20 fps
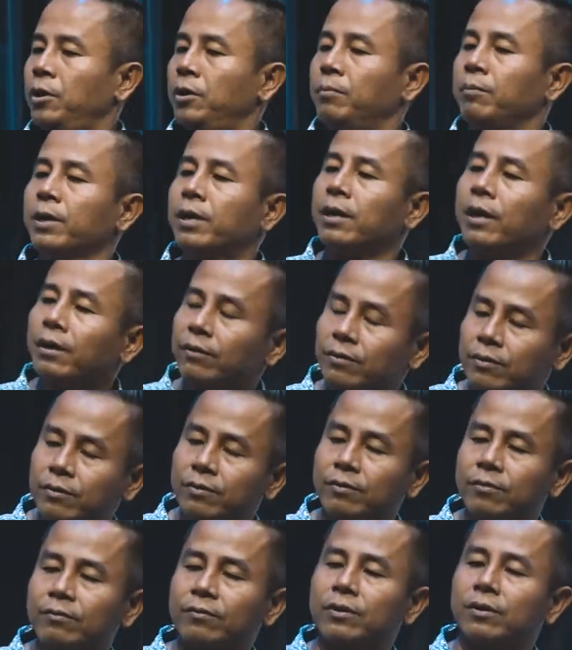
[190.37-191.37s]

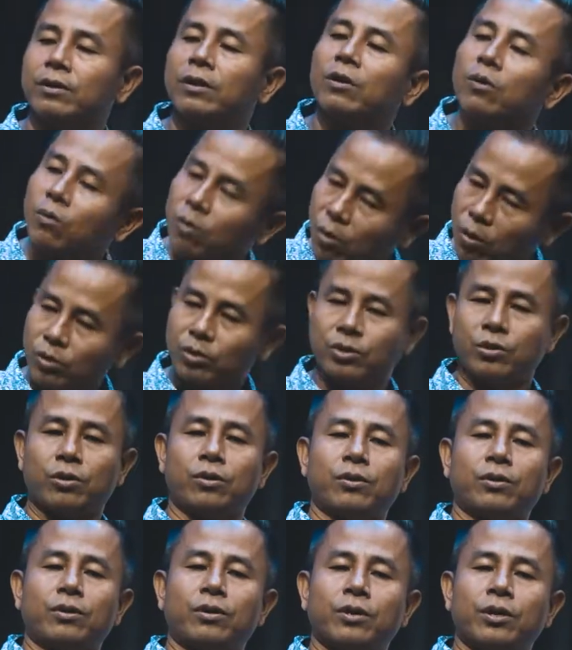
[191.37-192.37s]
because the local
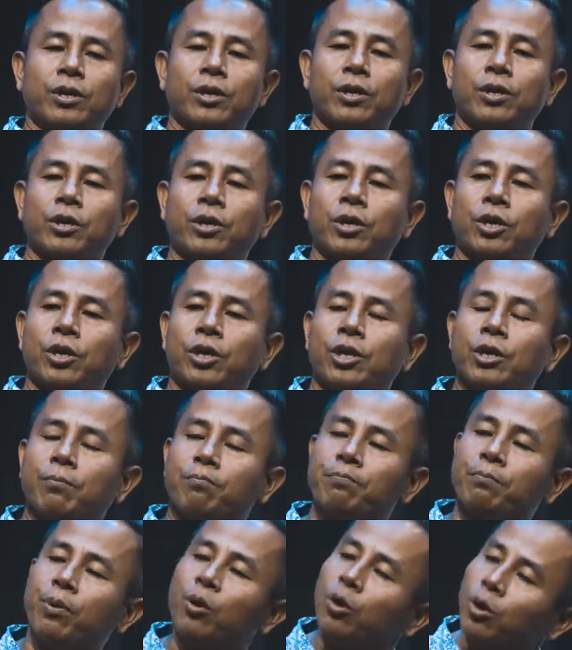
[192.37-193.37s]
church
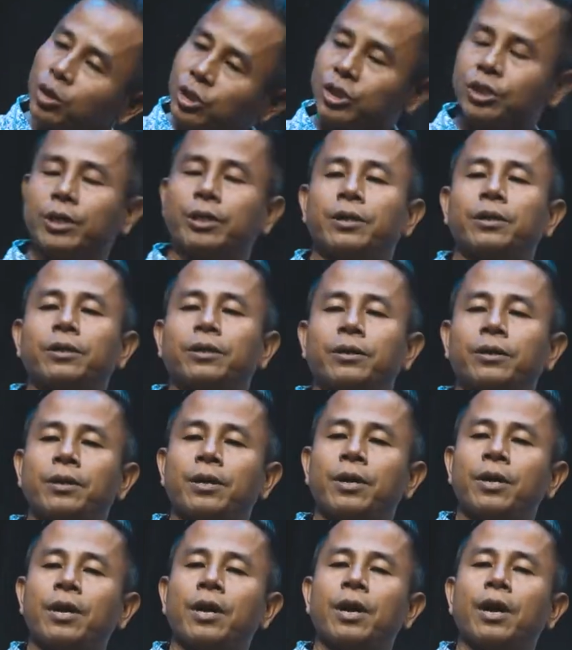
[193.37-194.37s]
keep pushing
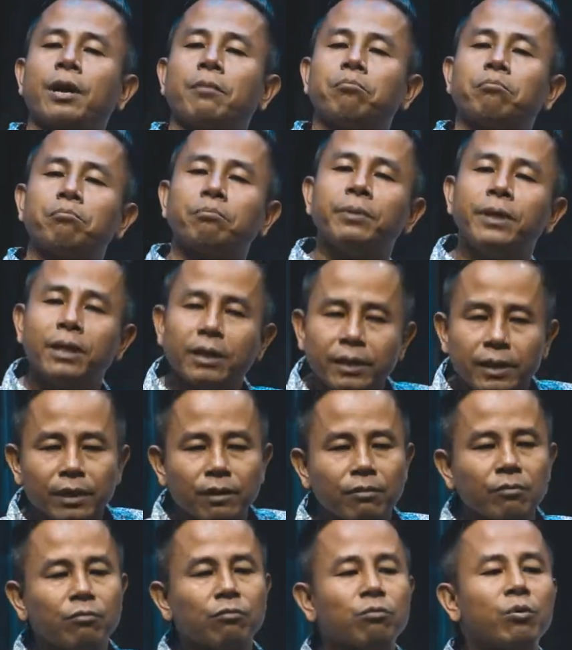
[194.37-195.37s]
and
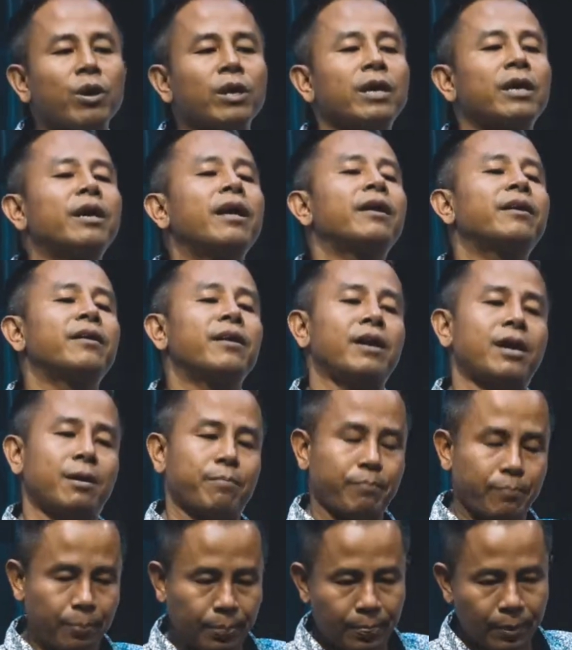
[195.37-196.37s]
building one another
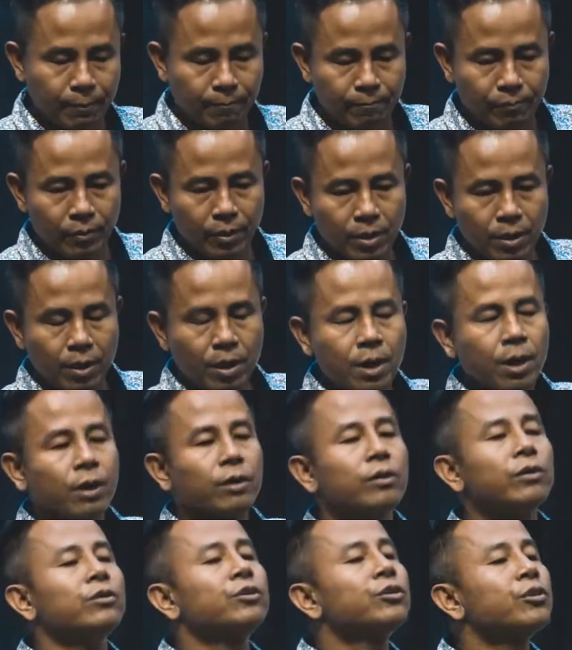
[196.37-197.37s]
up,
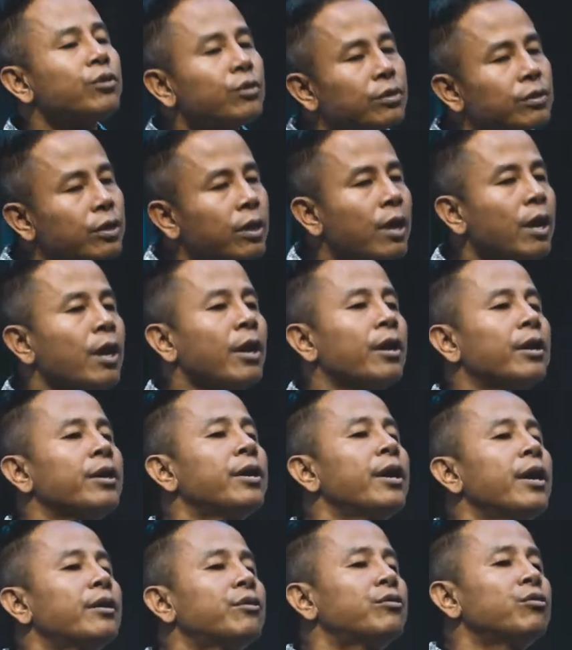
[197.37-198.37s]
the church
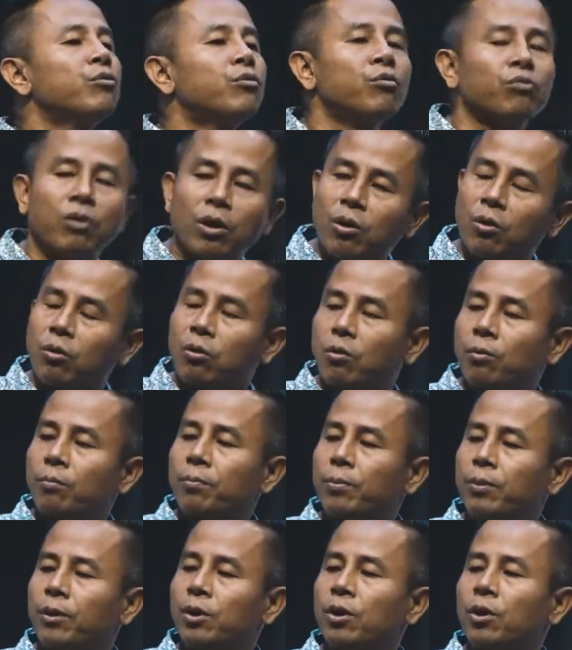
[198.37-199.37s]
get to grow
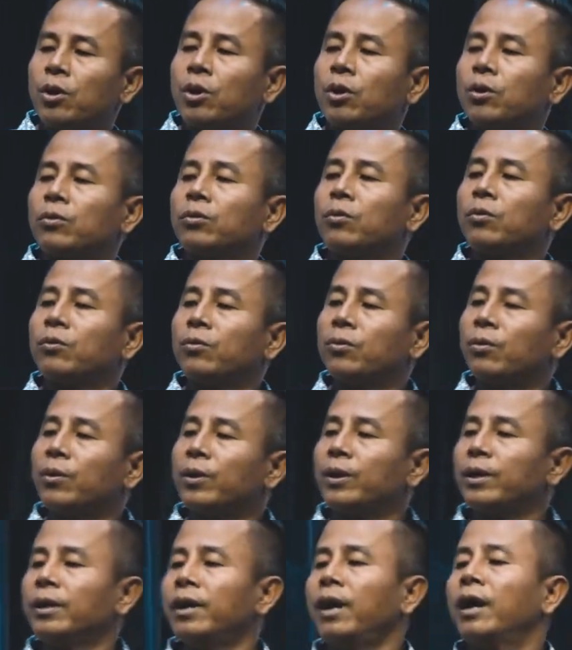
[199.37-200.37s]
to
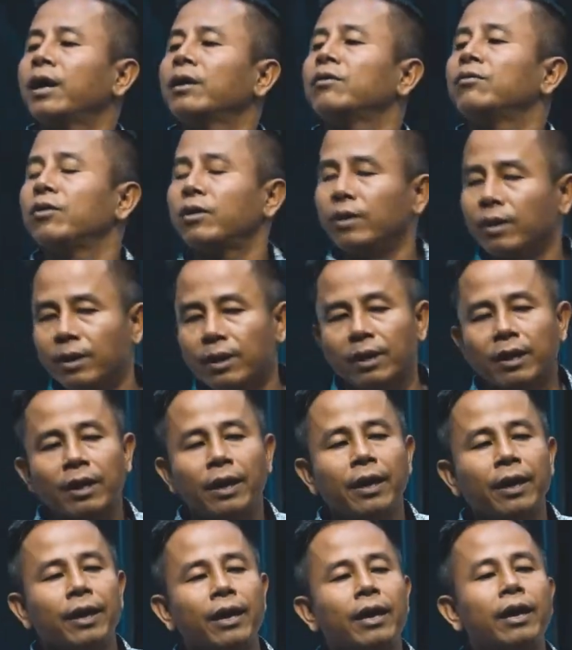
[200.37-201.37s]

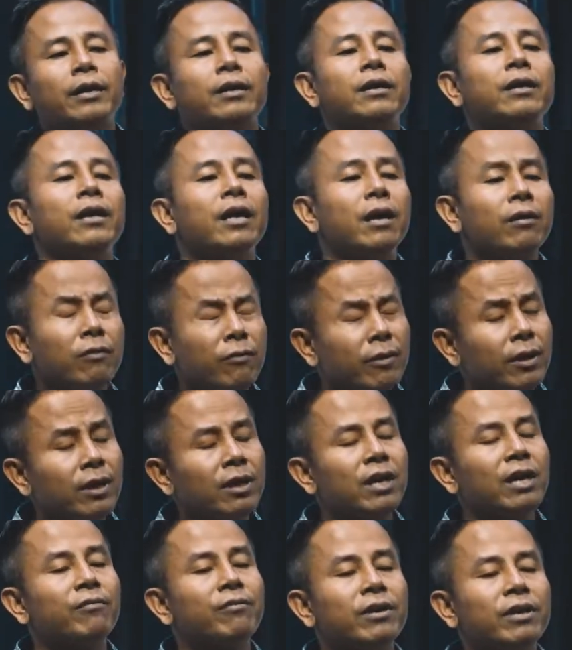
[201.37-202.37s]

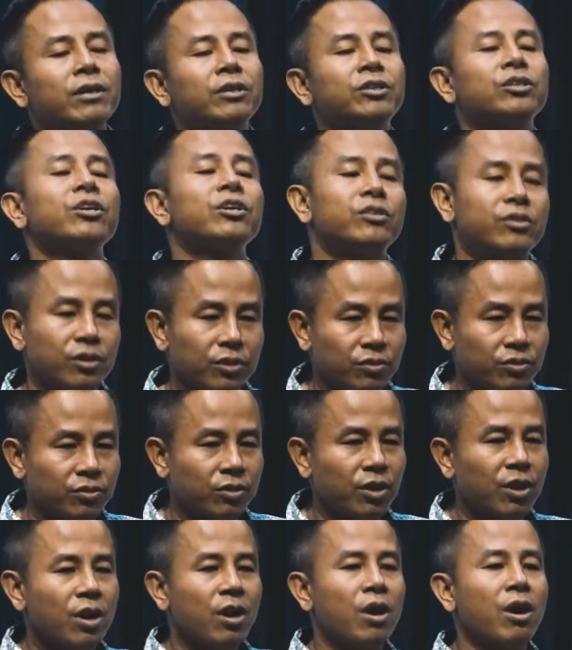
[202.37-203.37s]
311 churches
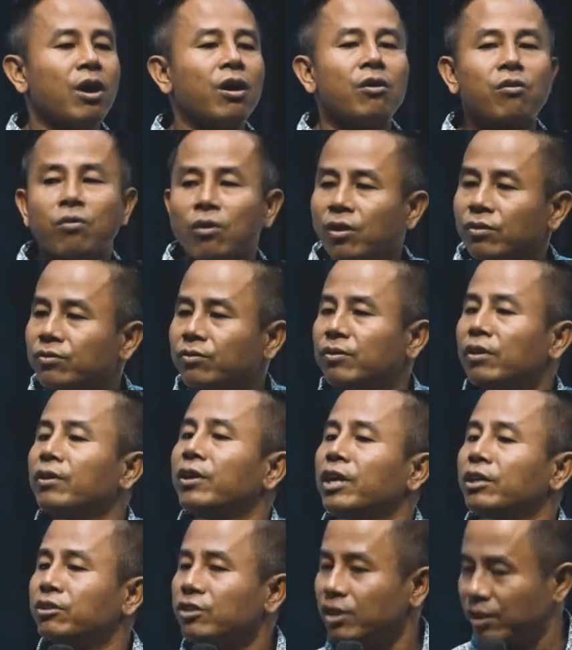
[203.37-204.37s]
across the
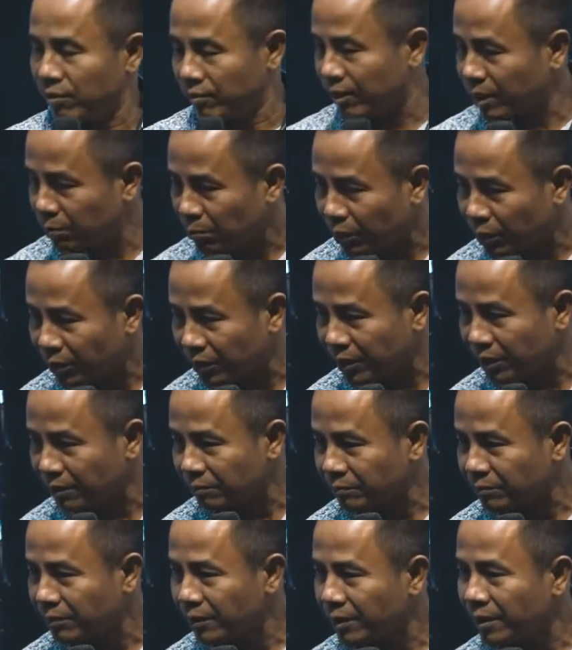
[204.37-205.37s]
nation of Cambodia.
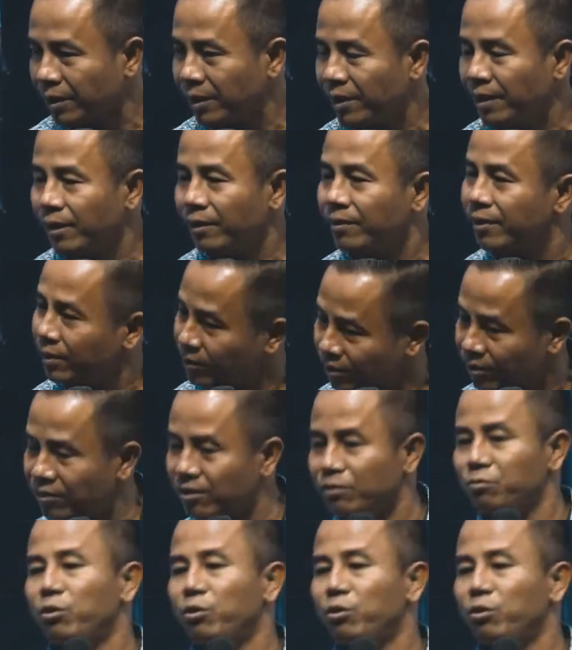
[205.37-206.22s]
This is a